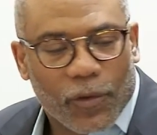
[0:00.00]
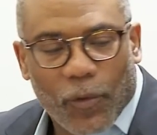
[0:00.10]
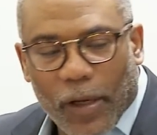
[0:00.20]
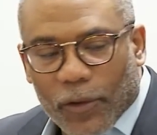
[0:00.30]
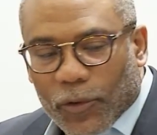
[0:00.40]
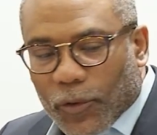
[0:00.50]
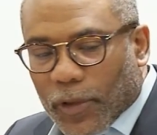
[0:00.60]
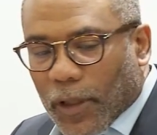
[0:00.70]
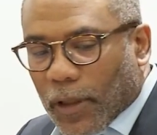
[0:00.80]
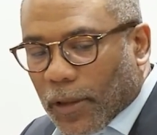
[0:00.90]
So why don't you
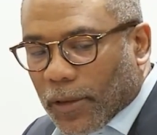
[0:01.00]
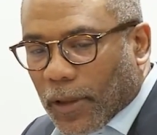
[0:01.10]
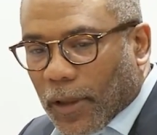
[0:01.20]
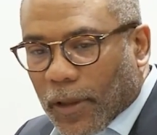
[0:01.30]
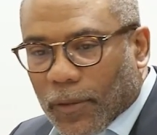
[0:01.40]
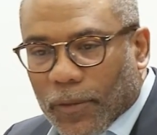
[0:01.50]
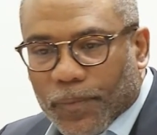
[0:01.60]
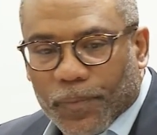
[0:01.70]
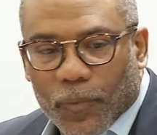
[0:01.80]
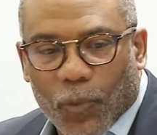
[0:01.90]
tell us
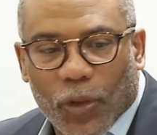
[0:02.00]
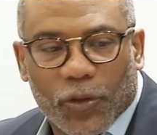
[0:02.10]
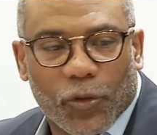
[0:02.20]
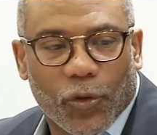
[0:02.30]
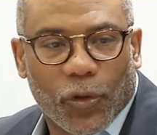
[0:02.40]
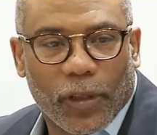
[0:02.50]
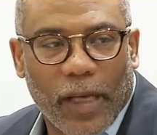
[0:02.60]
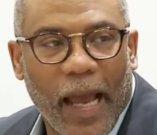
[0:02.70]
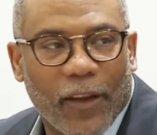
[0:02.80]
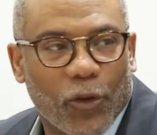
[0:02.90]
what you're doing and
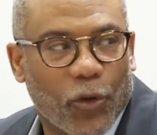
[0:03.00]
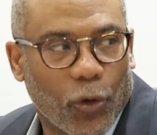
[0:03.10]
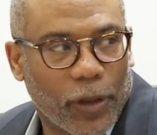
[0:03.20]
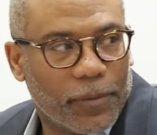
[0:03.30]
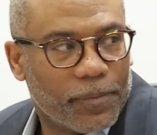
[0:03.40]
how you do it?